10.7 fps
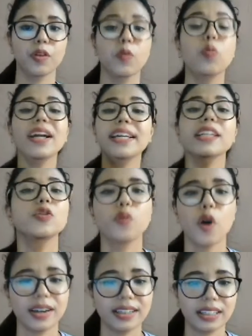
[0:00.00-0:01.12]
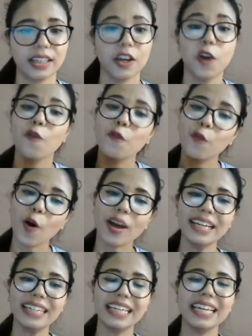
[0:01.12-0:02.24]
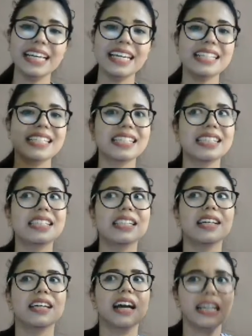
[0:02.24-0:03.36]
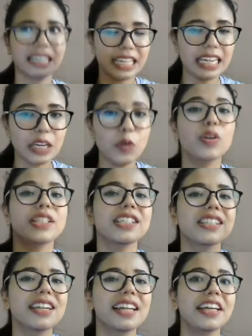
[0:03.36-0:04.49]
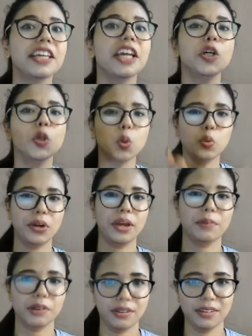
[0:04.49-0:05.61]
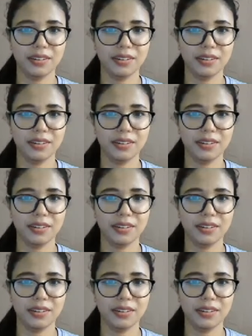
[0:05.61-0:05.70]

What is foreign key? Foreign key is a key which is linking 2 tables